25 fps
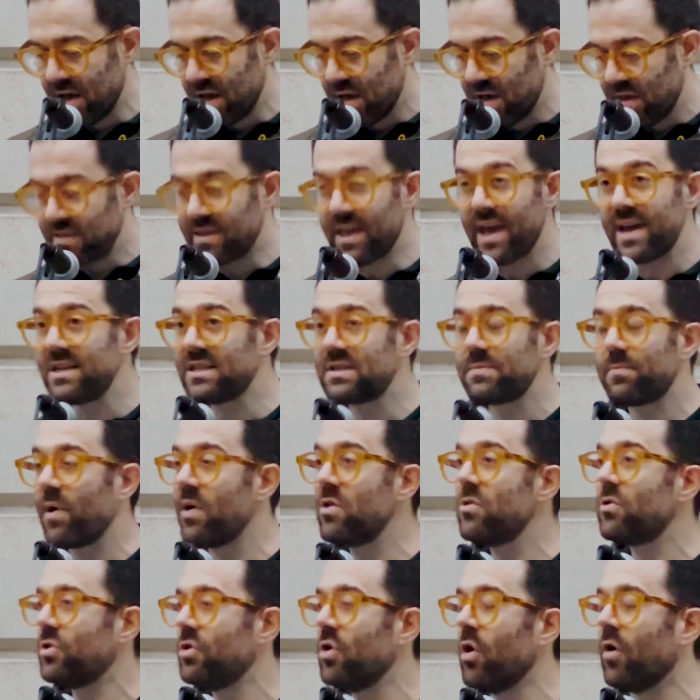They
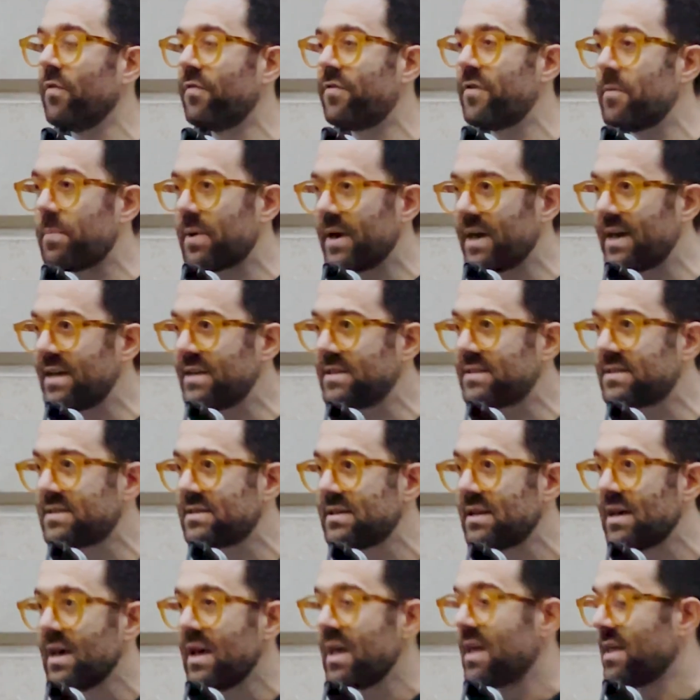spoke not for
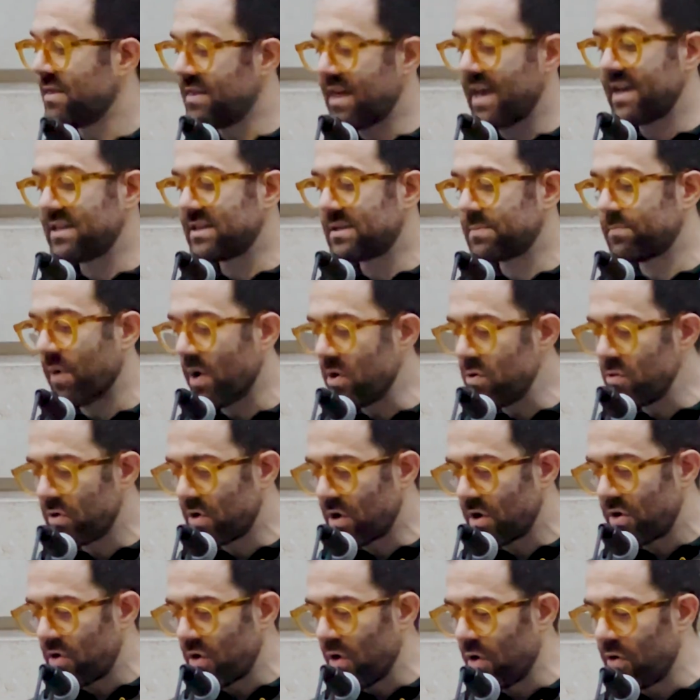peace, they
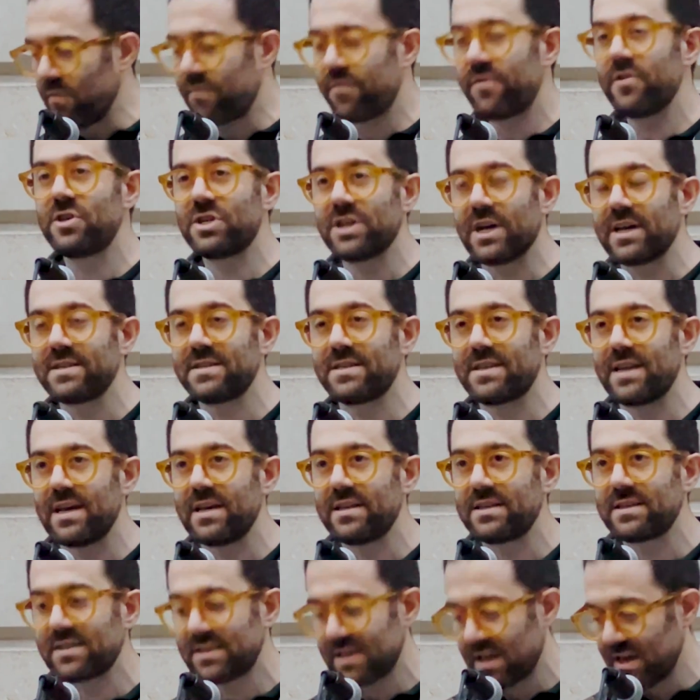spoke not for
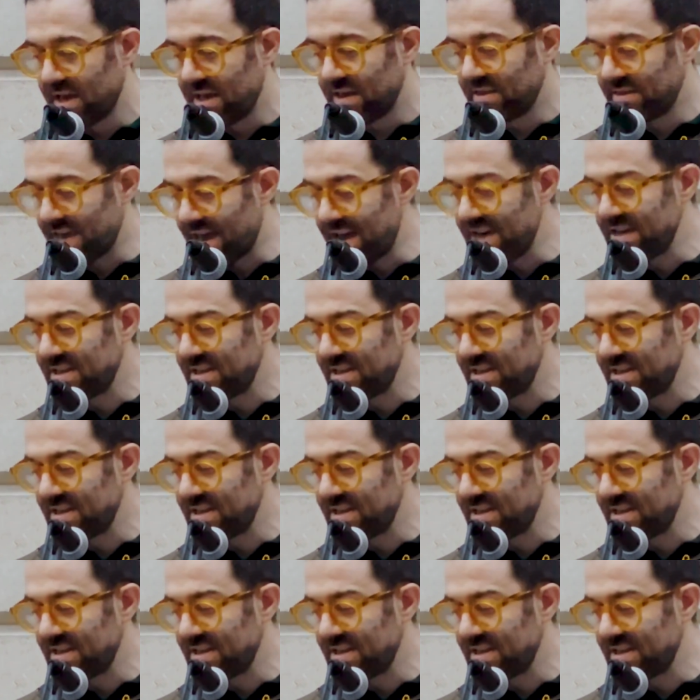justice, they